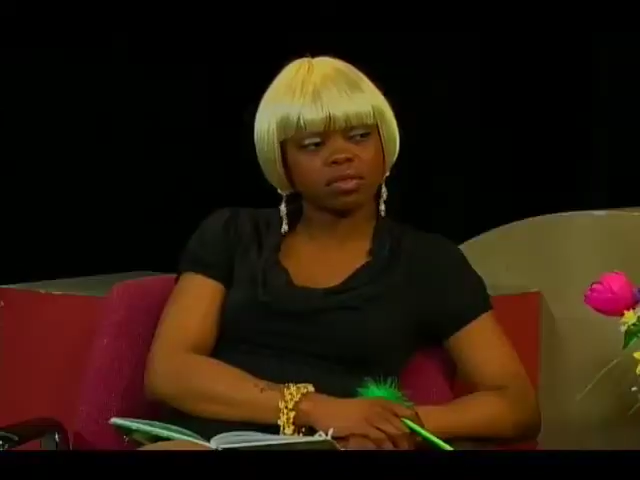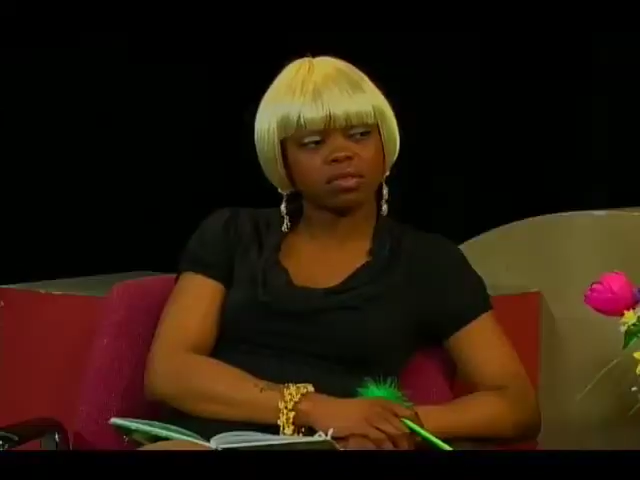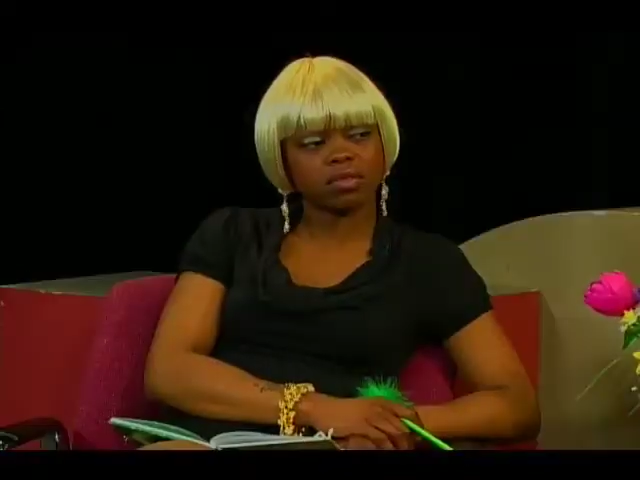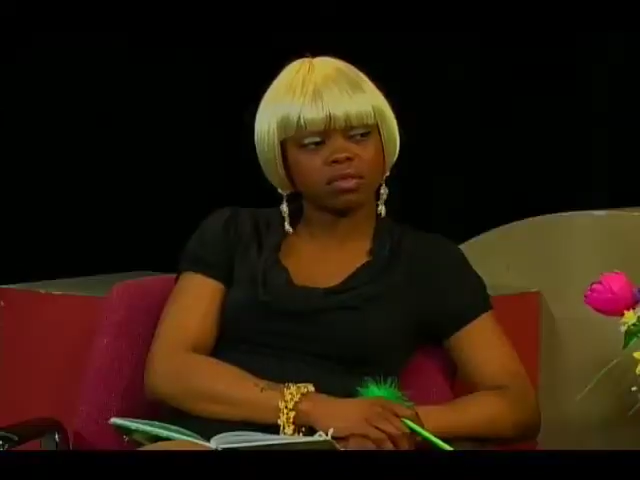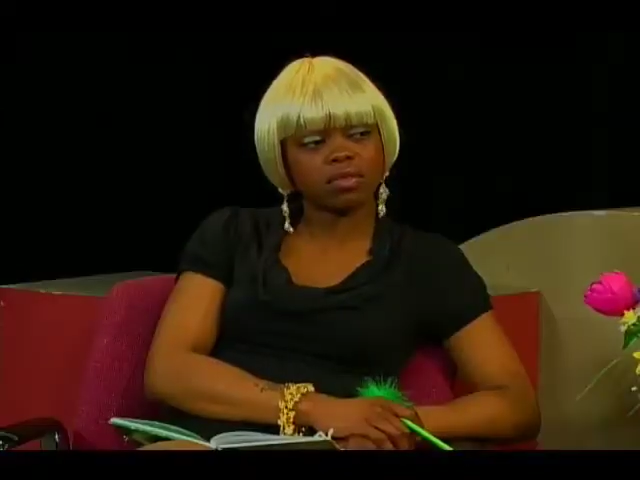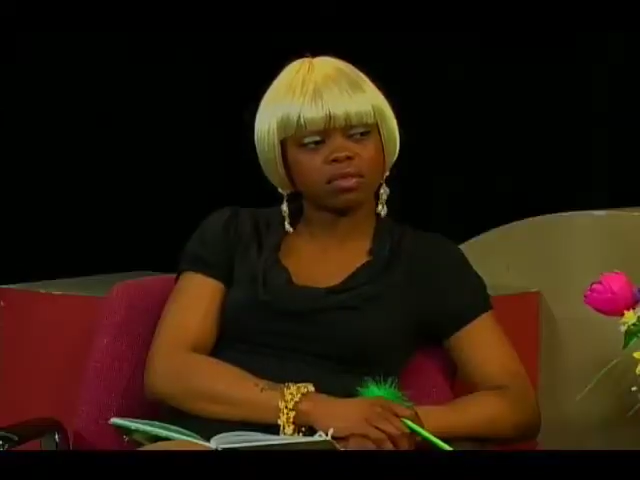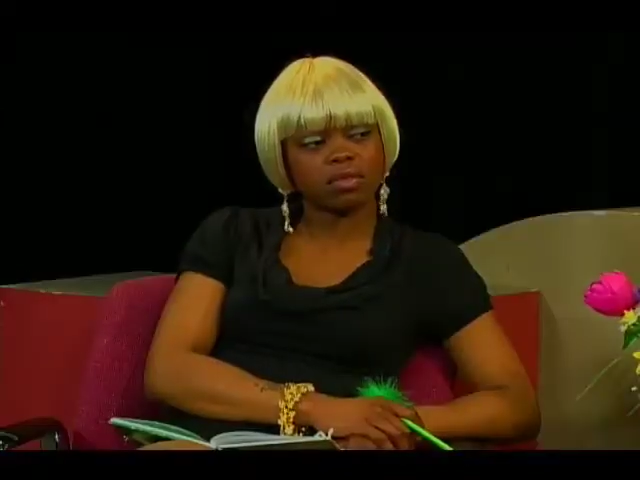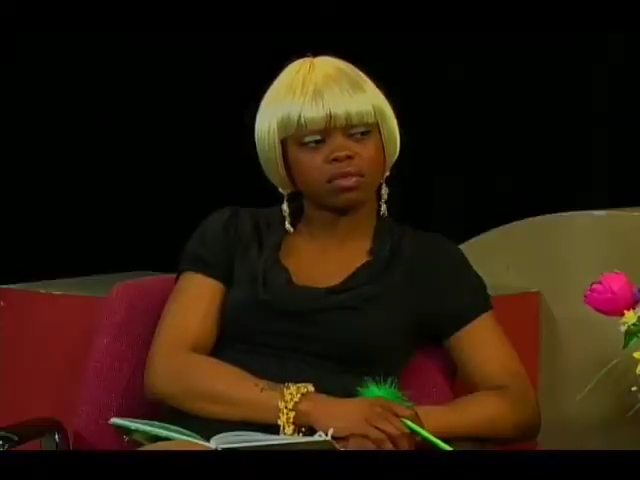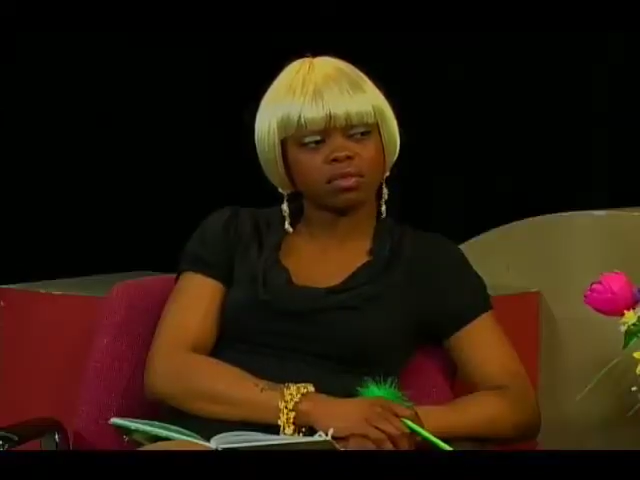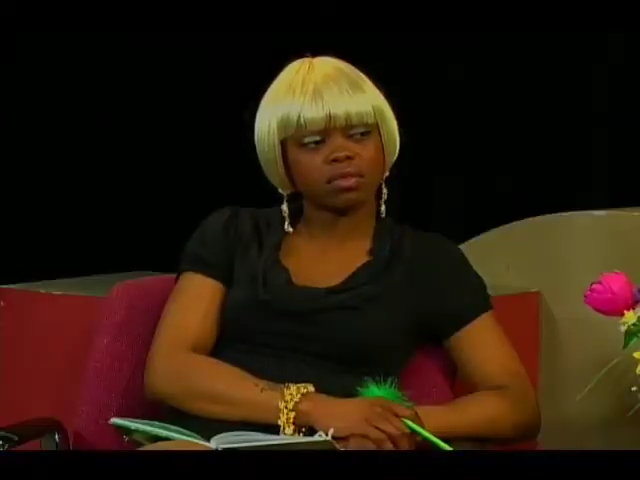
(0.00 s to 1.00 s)
same way,
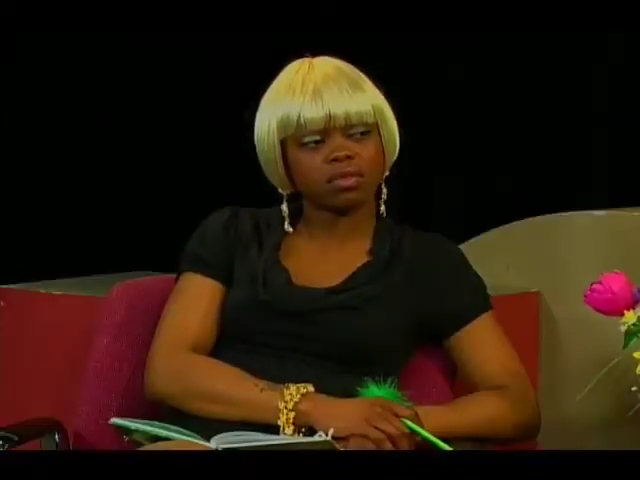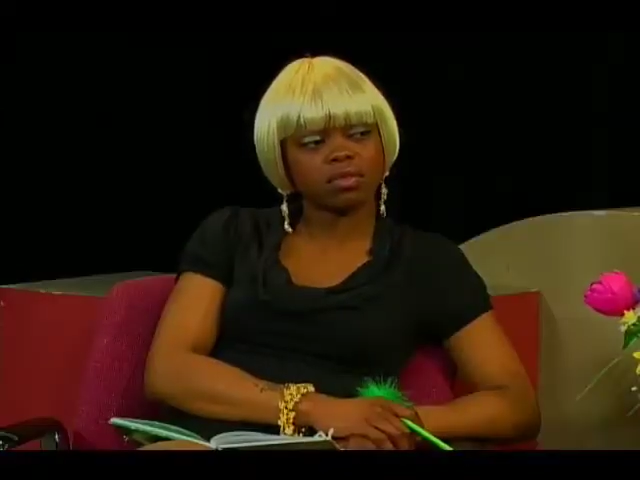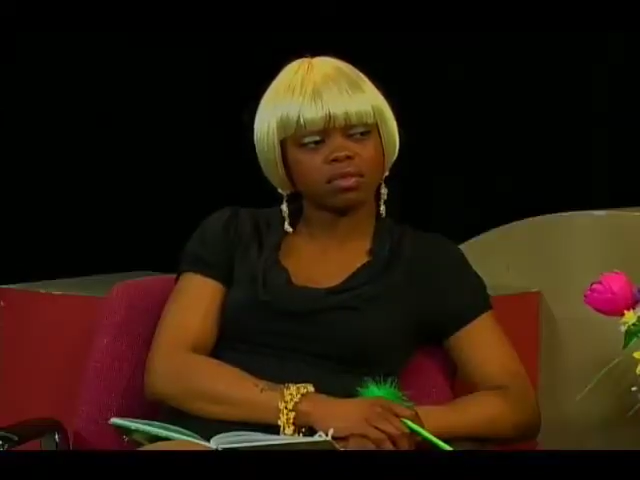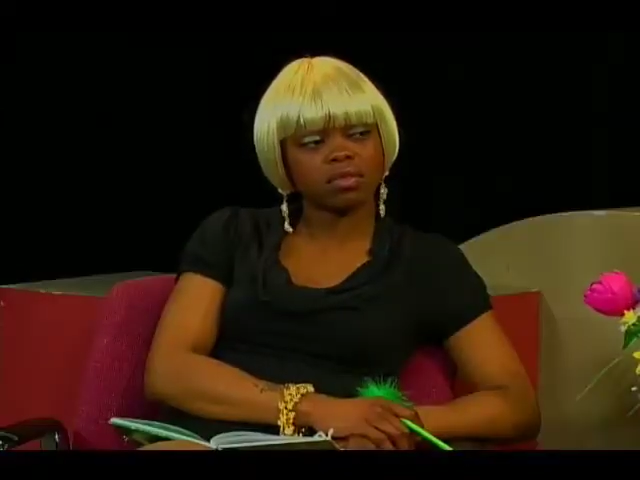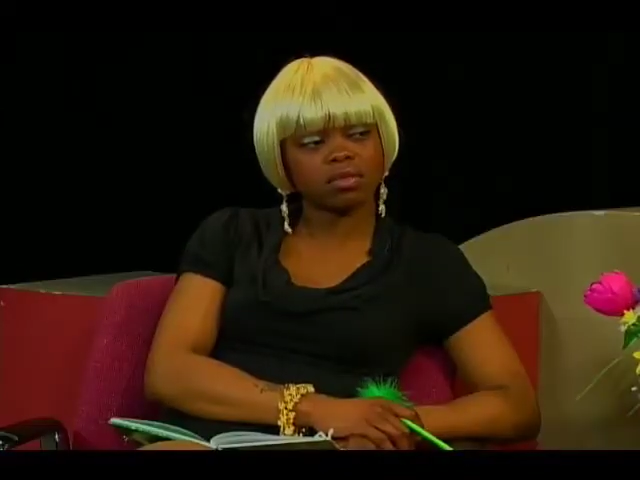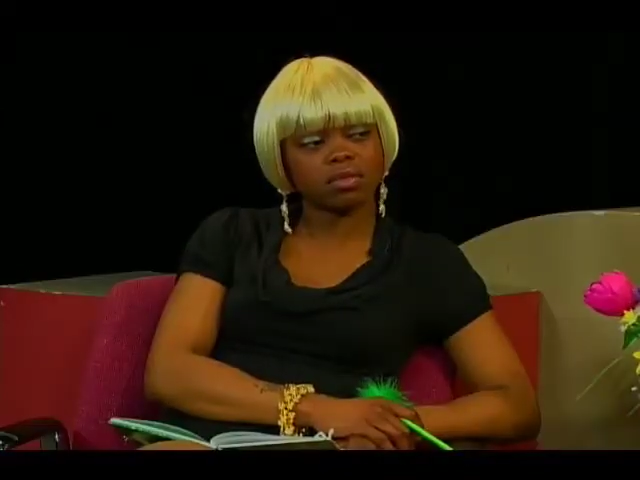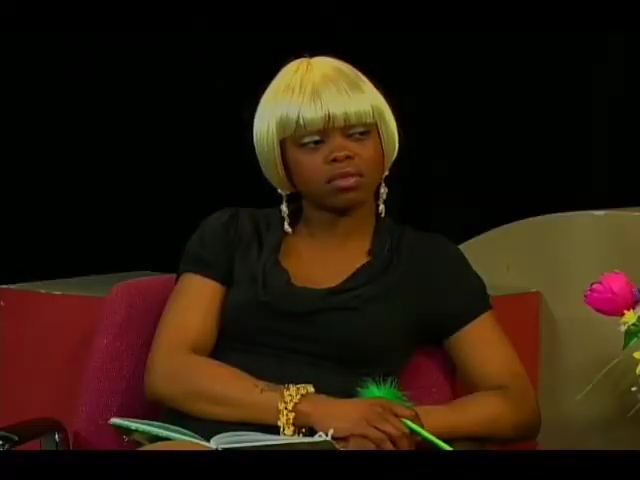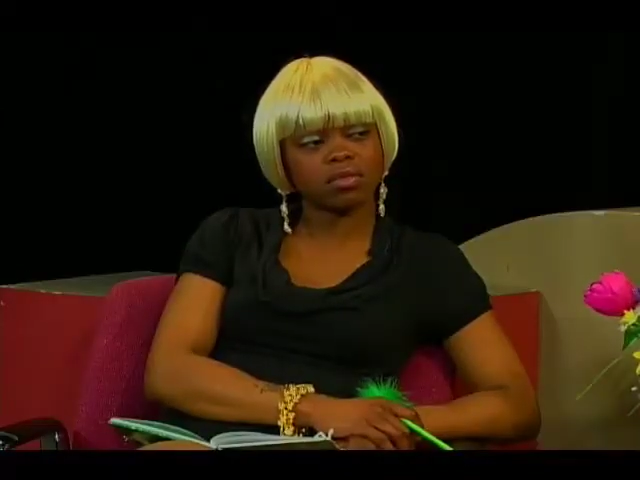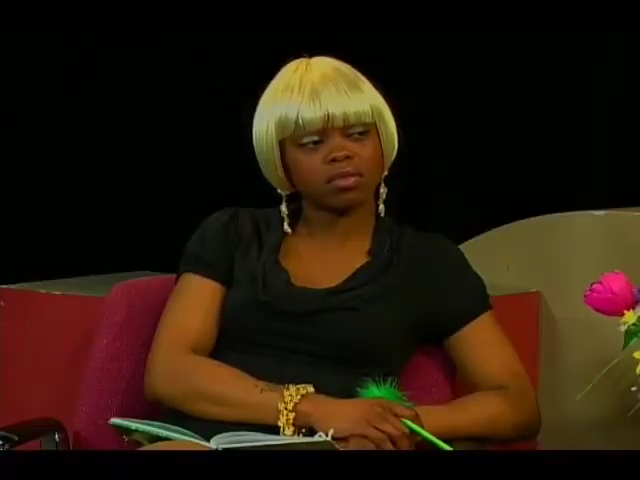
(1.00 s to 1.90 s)
the the way that I